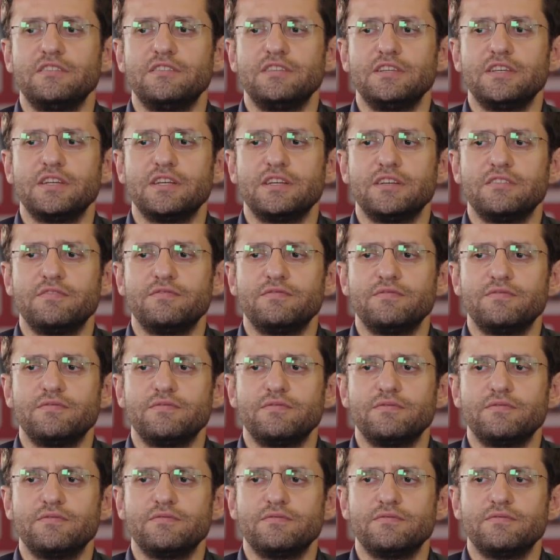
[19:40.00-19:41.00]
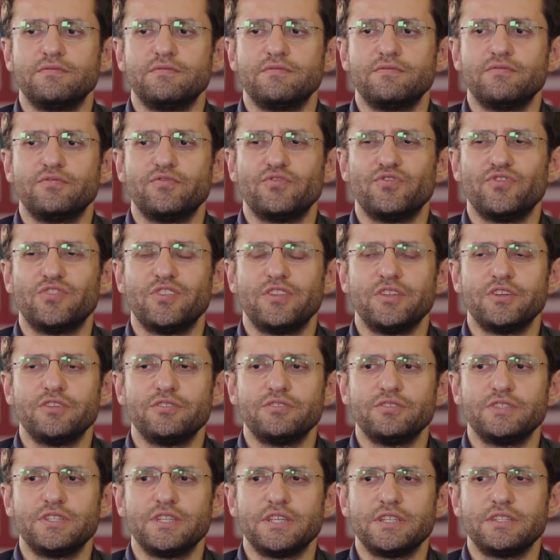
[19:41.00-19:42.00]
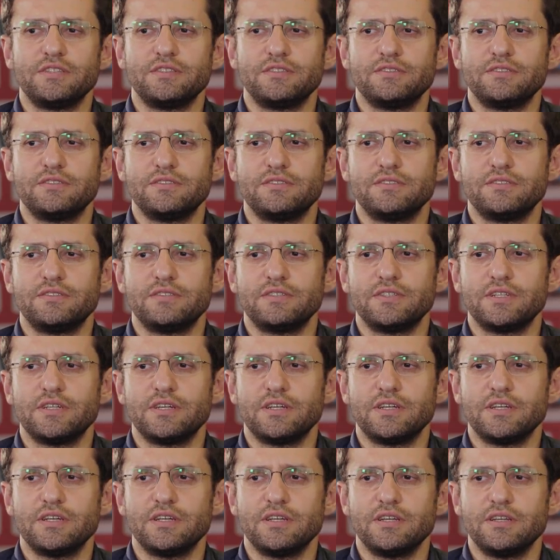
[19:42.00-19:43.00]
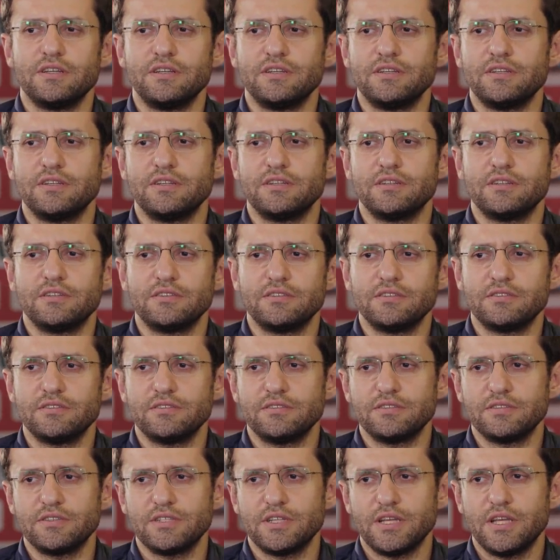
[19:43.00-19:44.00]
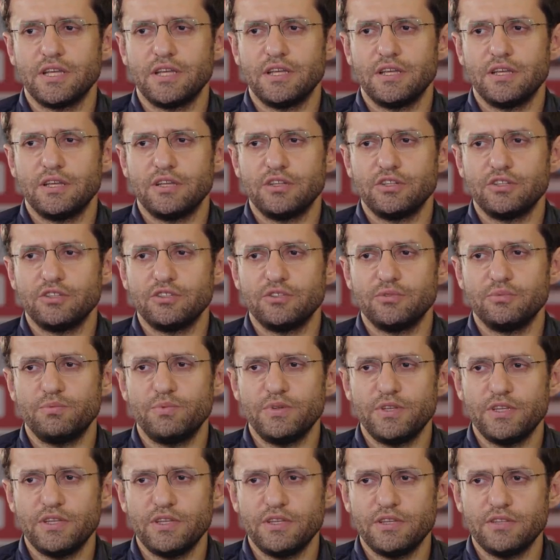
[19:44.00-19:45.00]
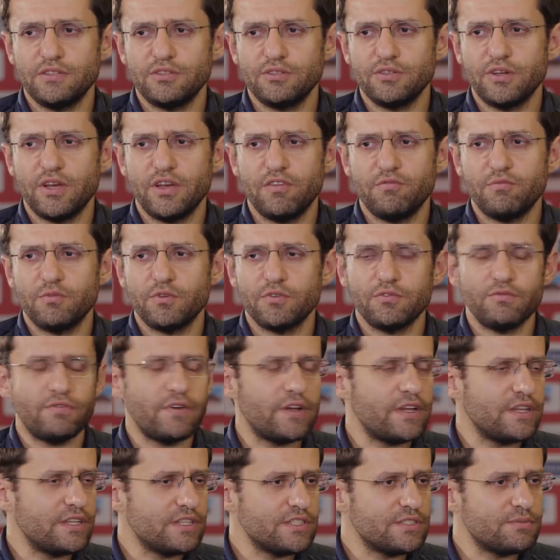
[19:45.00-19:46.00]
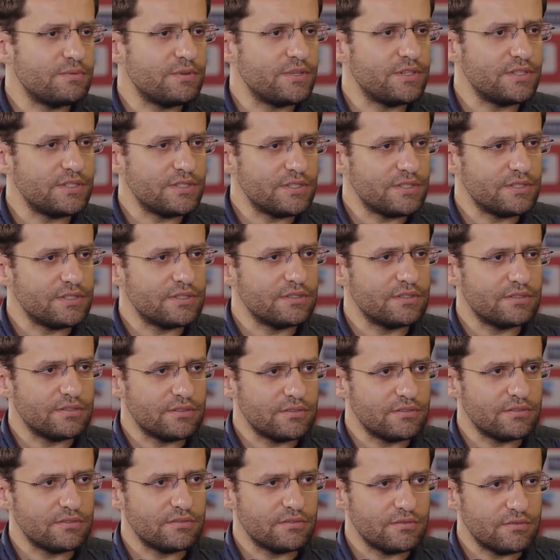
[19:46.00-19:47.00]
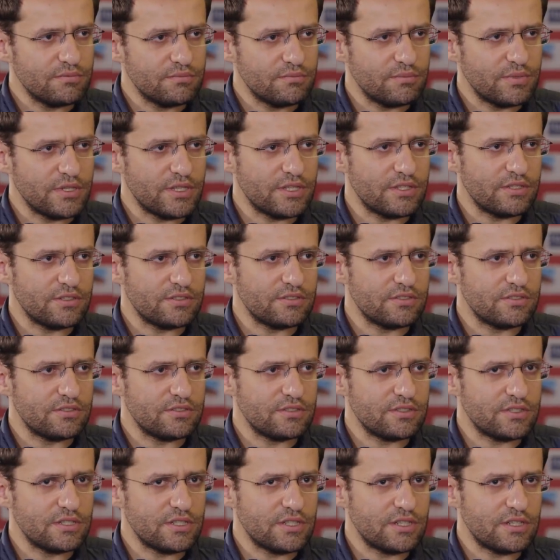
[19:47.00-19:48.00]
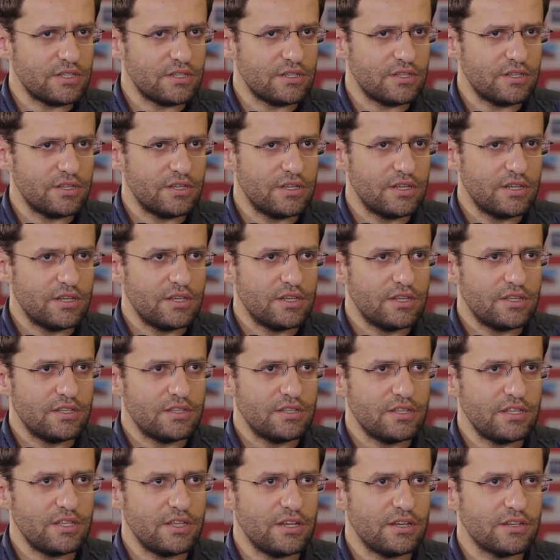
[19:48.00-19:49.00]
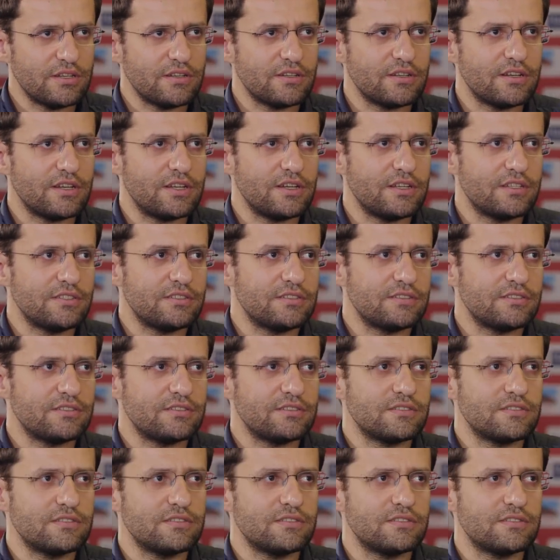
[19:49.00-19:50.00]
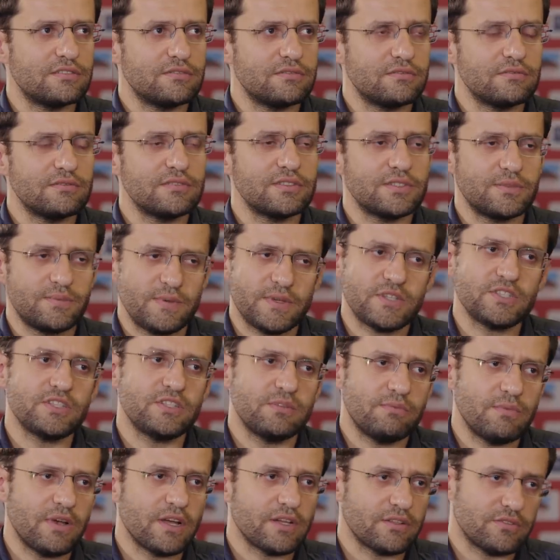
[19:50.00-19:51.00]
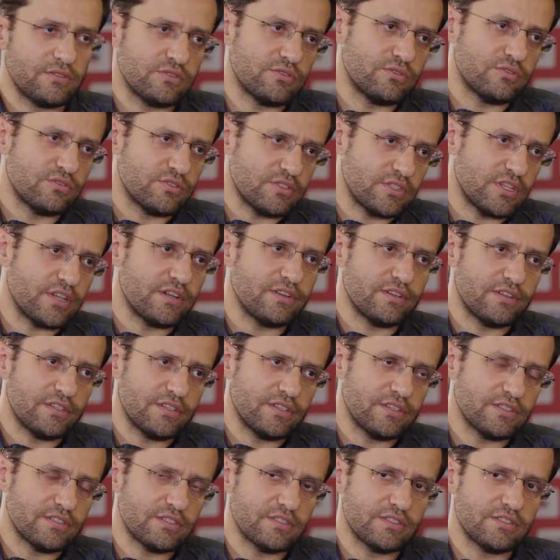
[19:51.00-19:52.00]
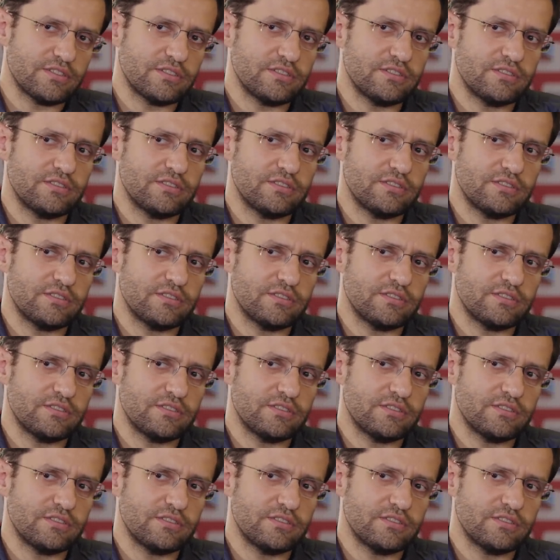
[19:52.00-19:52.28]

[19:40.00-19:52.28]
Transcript: I think I've learned that uh, to be to have more fighting spirit, because uh, the younger guys, uh, especially Magnus, who started this.